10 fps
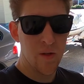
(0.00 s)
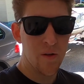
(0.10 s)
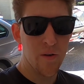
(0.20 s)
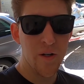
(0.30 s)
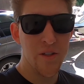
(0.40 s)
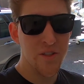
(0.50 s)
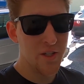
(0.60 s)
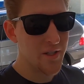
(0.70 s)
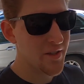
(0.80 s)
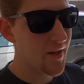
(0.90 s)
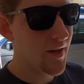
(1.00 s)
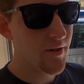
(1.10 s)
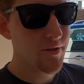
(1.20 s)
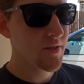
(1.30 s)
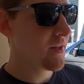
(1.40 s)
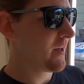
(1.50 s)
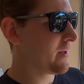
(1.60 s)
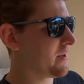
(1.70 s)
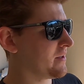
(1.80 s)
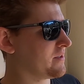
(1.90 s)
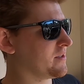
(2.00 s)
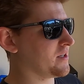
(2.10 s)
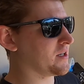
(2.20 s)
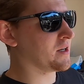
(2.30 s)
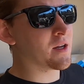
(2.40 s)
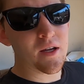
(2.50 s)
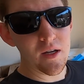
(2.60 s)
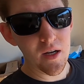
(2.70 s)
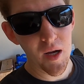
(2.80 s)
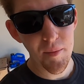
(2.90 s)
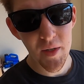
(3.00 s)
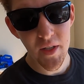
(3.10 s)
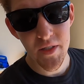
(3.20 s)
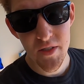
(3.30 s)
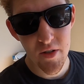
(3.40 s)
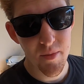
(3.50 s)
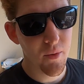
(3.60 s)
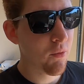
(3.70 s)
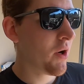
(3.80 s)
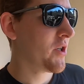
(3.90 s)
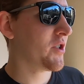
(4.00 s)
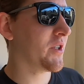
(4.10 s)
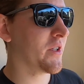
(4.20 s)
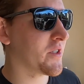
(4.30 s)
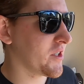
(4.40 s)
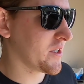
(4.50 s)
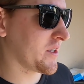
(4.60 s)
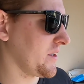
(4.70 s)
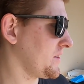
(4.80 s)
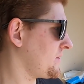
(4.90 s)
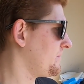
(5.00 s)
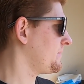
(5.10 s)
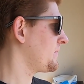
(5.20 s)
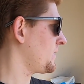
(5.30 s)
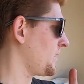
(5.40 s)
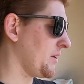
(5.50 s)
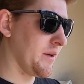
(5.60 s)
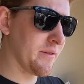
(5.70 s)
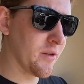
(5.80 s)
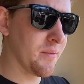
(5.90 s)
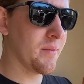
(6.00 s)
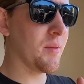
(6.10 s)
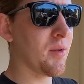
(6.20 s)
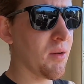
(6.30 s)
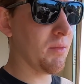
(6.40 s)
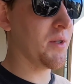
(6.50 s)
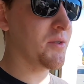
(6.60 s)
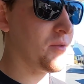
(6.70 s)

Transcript: Alrighty, just got to the house and I'm gonna get started by washing these jet skis. However, problem has